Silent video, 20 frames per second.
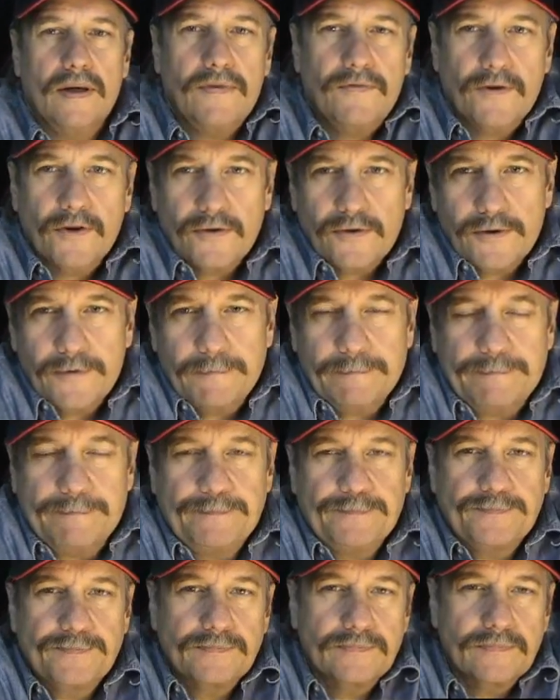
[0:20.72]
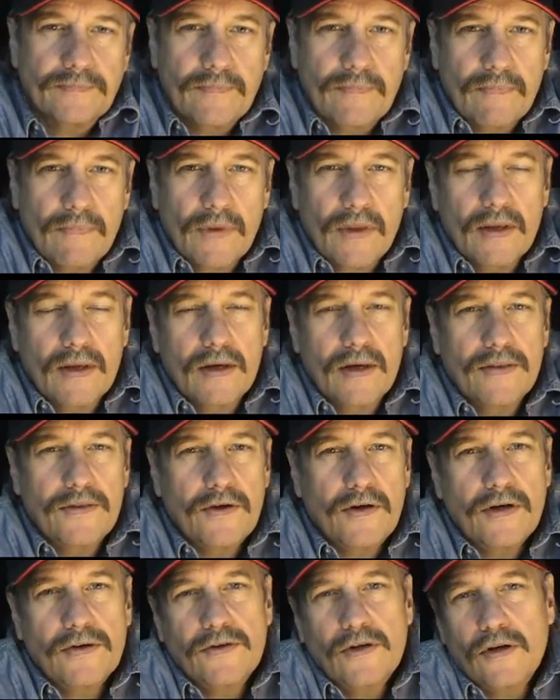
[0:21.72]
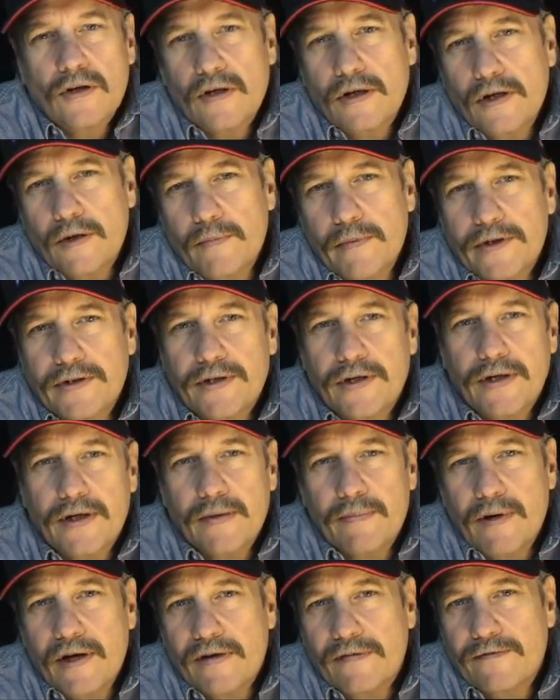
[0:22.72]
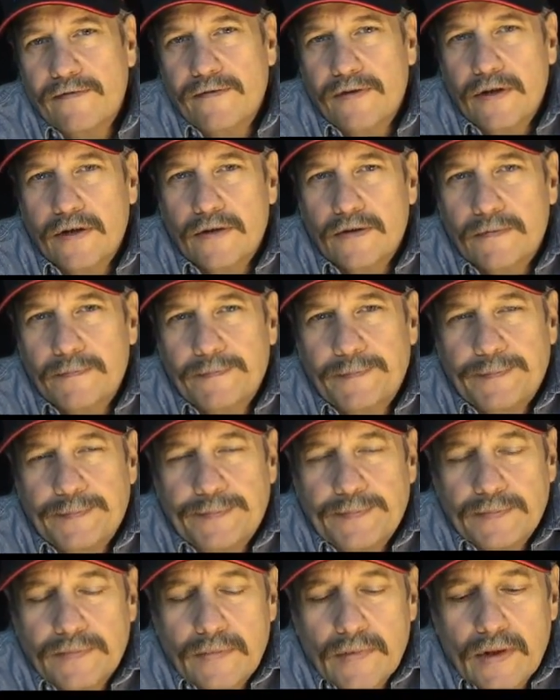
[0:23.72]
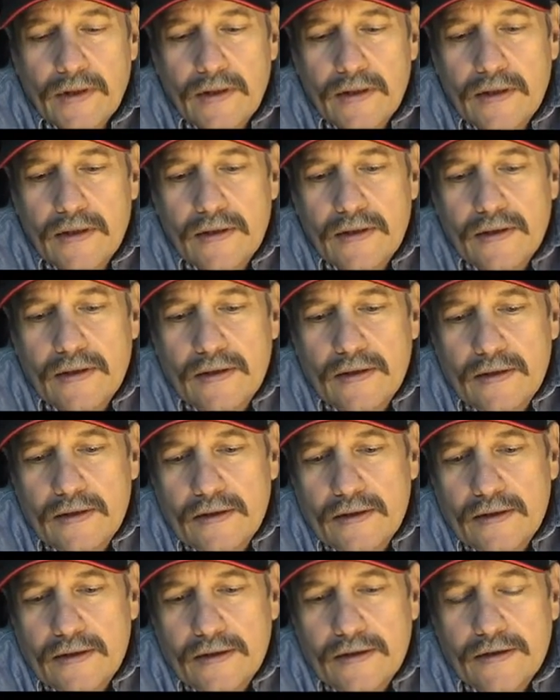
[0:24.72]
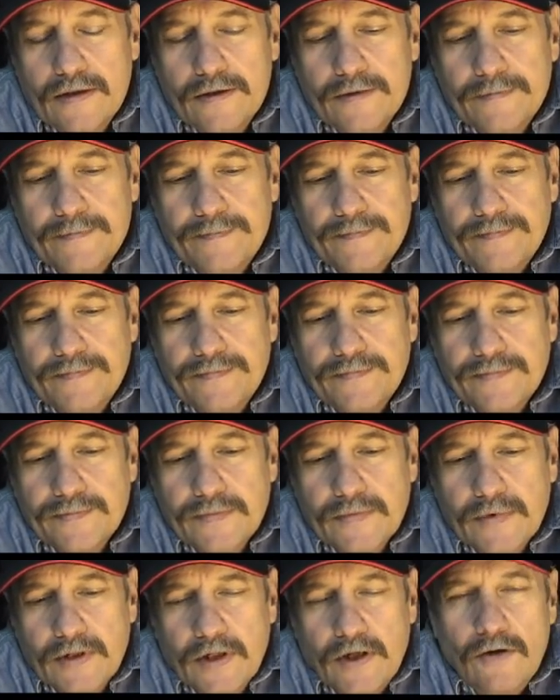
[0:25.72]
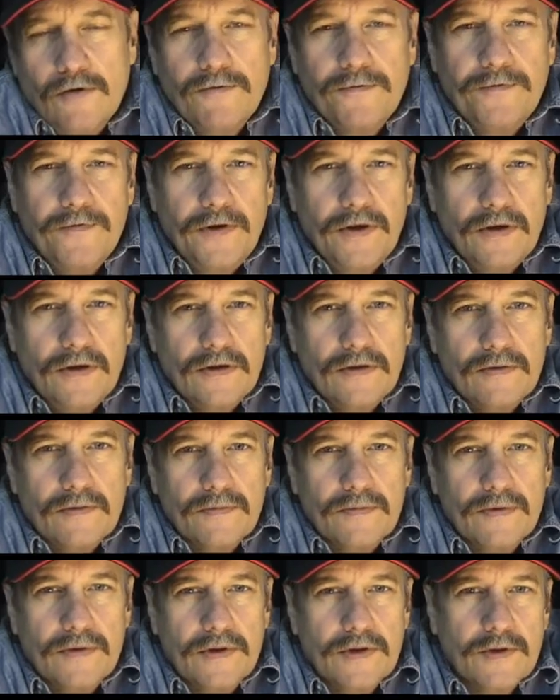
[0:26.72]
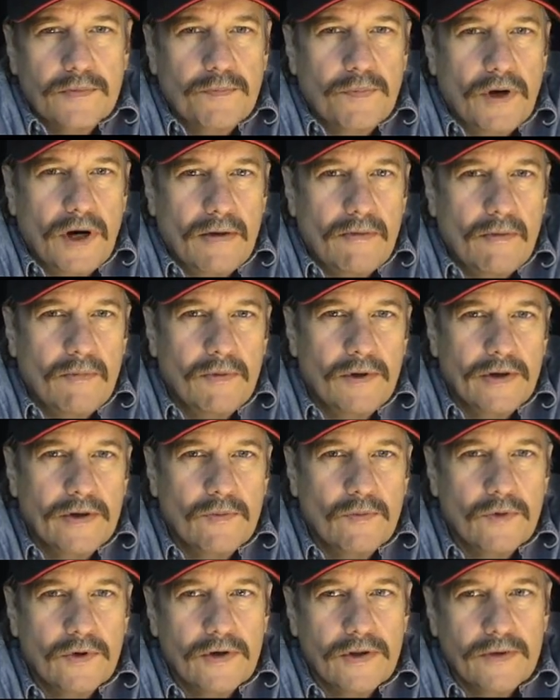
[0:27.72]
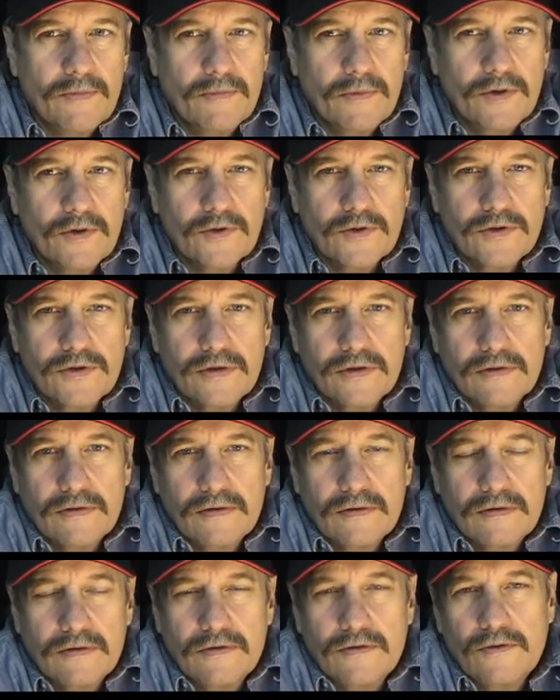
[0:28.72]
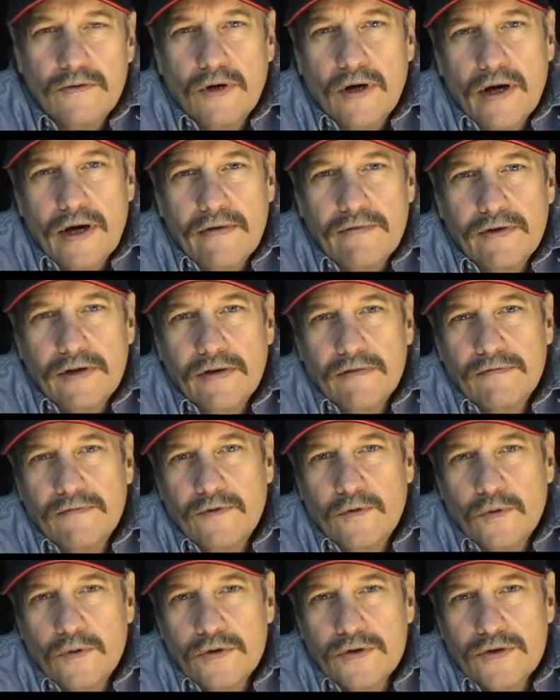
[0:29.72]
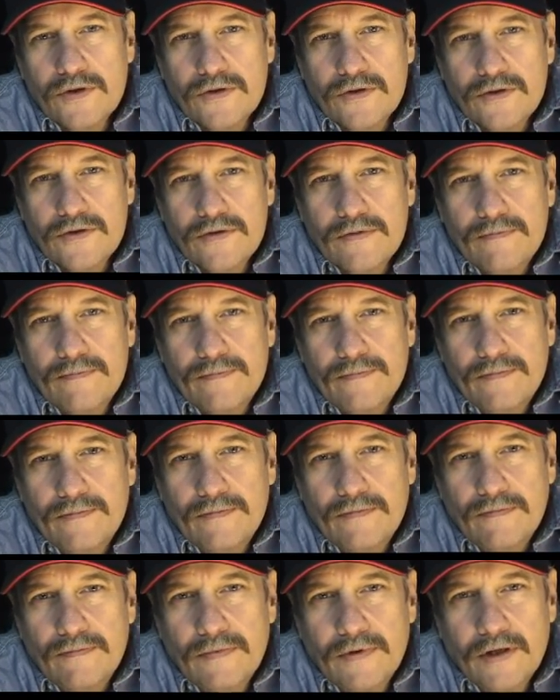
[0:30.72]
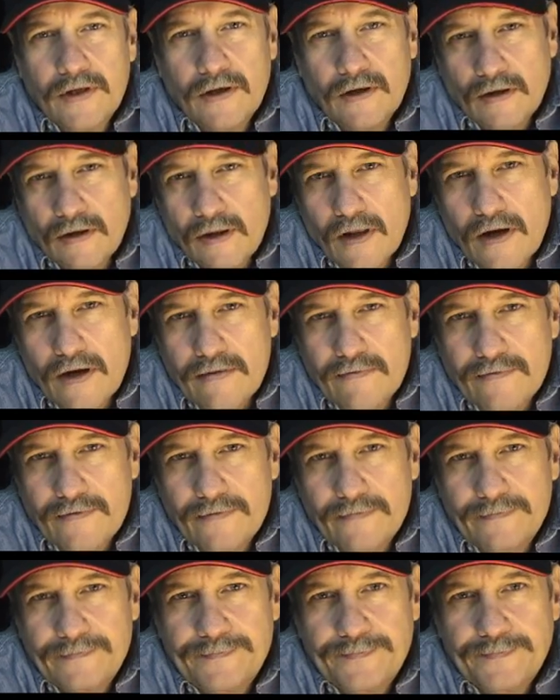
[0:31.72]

Hey folks, I thought I'd talk a little bit today about fear. Fear is probably one of the most driving forces in our life.